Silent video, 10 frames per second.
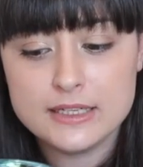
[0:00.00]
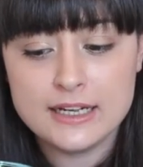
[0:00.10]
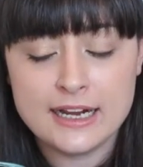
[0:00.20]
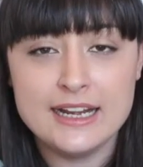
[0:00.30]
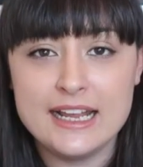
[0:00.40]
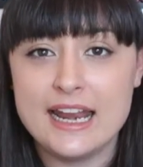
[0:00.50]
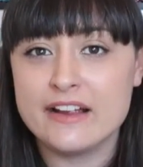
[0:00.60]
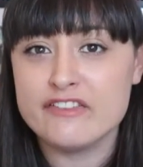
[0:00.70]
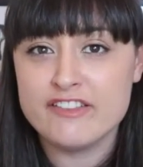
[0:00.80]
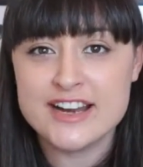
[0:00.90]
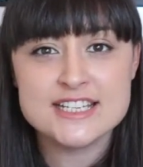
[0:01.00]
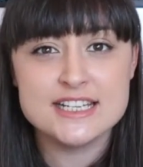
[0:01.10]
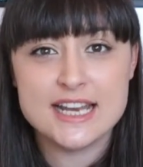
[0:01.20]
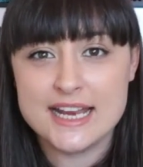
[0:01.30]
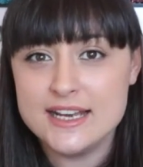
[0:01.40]
I kind of get like a fresh
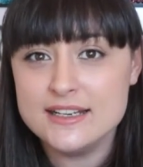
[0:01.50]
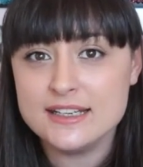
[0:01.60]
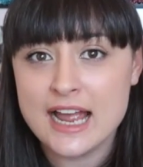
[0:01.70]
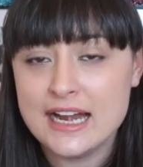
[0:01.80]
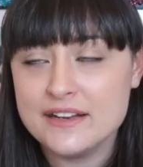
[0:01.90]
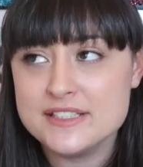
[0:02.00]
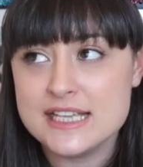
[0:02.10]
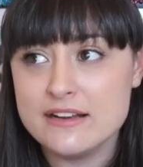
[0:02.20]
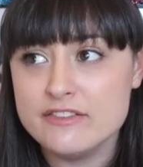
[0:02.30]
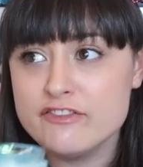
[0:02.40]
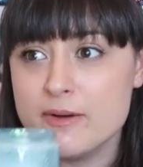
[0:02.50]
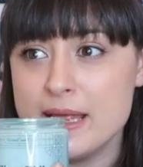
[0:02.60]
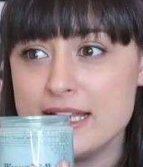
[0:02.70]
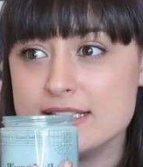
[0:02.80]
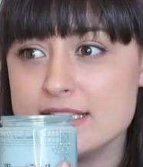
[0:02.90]
linen kind of scent from
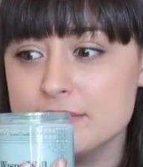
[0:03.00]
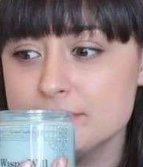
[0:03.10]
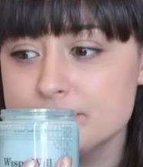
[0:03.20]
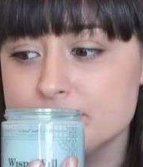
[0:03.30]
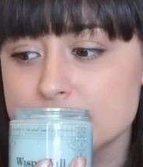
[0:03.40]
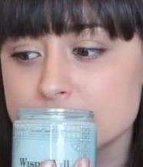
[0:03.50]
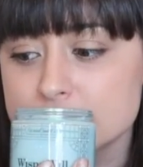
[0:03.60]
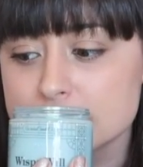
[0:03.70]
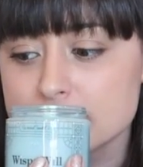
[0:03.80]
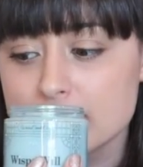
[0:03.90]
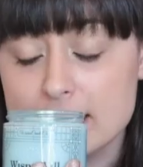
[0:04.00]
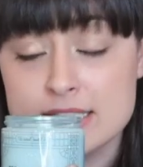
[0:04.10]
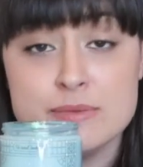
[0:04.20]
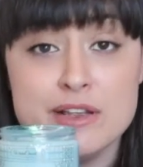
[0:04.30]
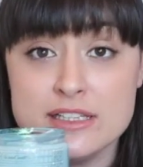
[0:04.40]
it. It,
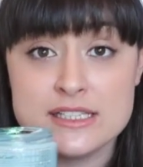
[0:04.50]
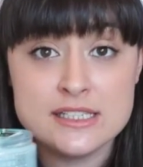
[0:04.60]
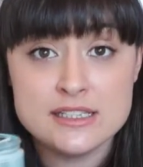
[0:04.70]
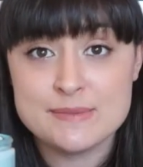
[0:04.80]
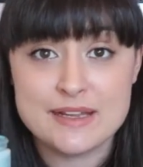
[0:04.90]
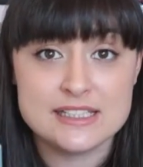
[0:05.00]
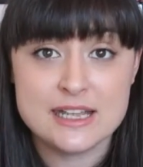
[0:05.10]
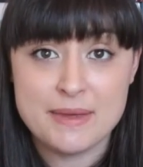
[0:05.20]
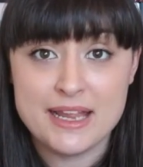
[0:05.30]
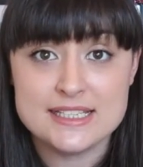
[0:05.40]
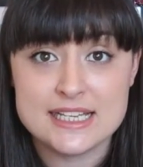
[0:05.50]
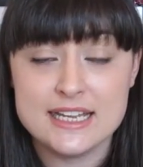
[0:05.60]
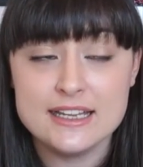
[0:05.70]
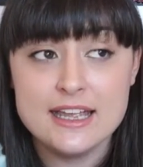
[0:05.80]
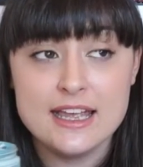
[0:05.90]
smell, it still smells
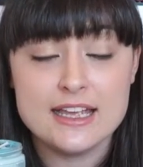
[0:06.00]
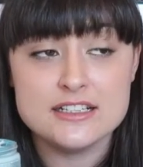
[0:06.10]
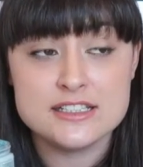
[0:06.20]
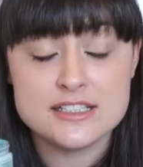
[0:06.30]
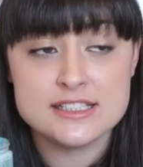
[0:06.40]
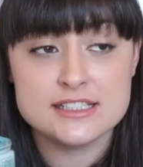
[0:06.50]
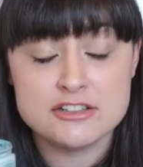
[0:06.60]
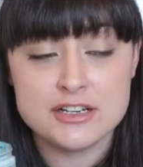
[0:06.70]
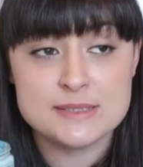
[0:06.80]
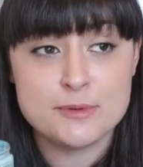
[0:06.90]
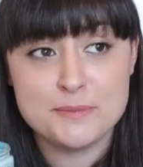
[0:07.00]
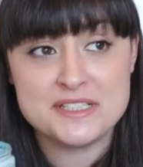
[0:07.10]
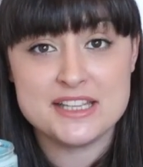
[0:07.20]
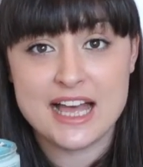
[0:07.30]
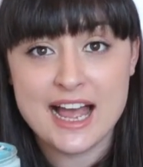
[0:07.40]
amazing, it just doesn't transport me
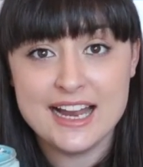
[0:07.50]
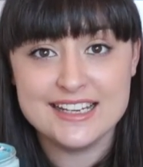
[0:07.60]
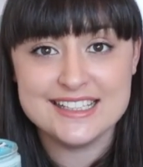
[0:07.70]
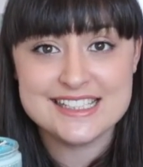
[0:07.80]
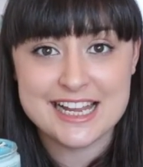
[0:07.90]
to the highlands.